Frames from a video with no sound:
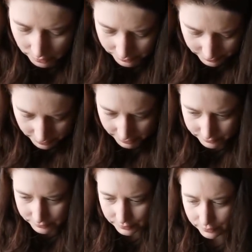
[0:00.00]
all of
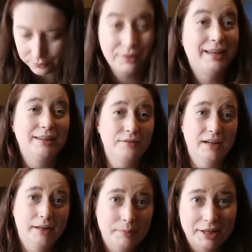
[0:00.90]
that. So thank you
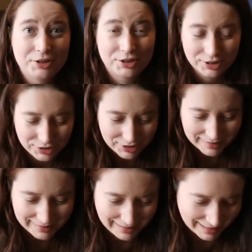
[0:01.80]
very much,
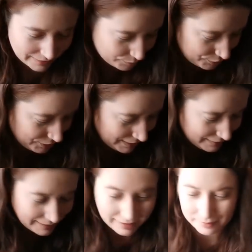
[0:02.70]
Jessie. I
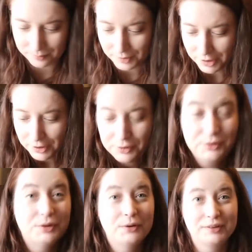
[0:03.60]
appreciate that. I'm
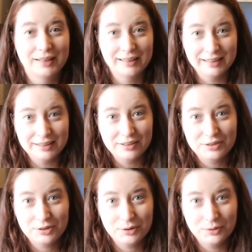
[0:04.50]
so excited
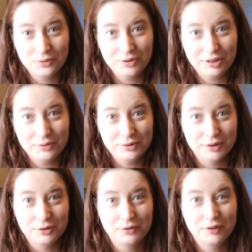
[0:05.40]
to
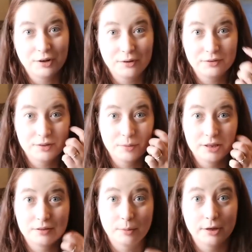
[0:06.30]
use those for some
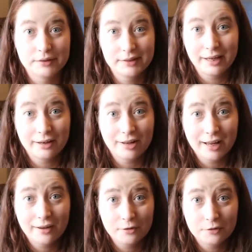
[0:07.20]
of the smalls that
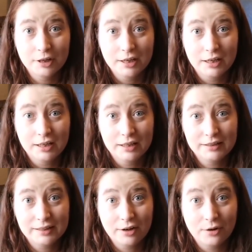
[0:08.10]
I'll have
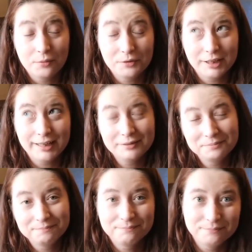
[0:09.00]
this year, hopefully.
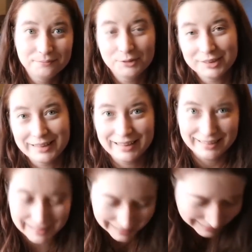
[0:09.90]
We'll see.